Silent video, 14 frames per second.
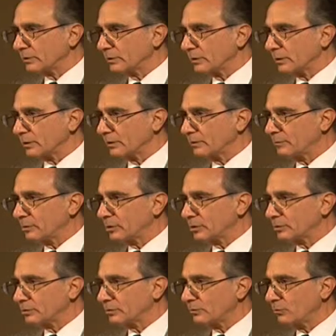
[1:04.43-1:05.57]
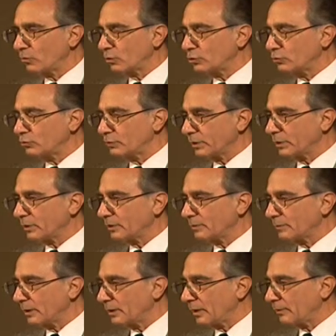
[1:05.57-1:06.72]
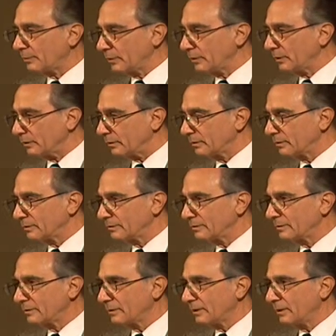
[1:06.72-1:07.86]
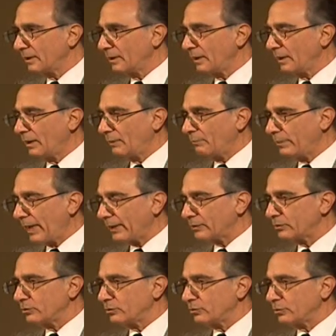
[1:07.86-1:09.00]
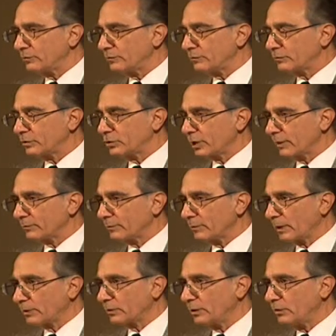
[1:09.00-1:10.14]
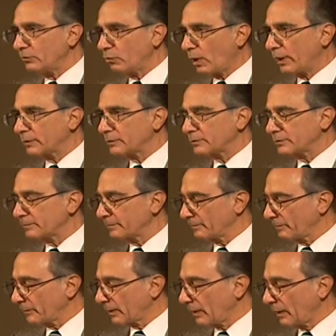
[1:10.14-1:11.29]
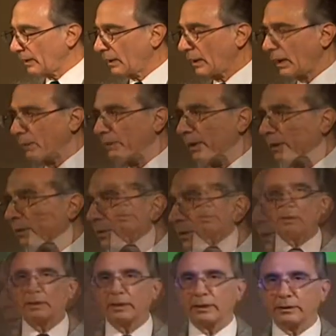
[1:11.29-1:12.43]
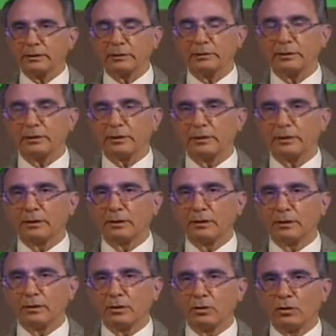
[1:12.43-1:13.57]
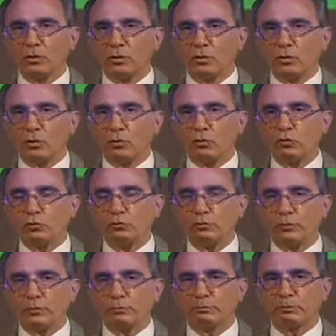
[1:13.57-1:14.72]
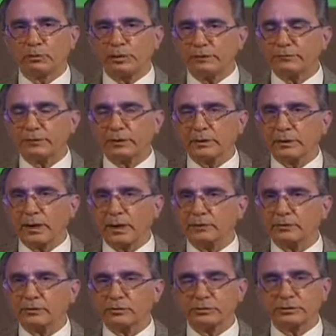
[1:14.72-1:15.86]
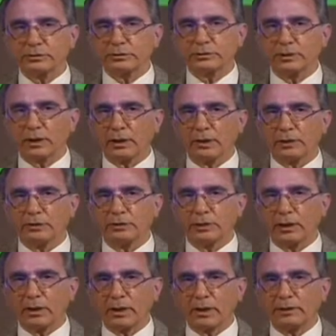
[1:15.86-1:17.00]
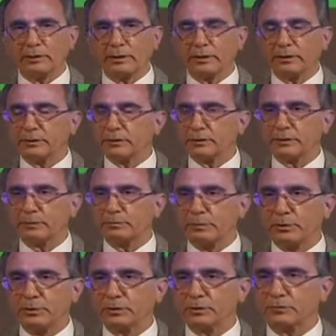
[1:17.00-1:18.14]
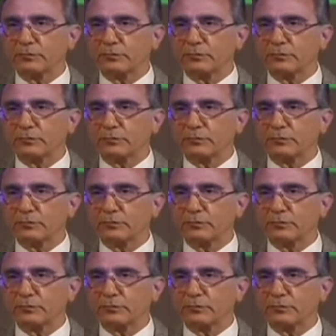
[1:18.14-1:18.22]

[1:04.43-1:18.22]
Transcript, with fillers: to think because what you think may not be it. Matthew, the 15th chapter of Matthew, he writes about a lady who briefly enters the stage and then disappears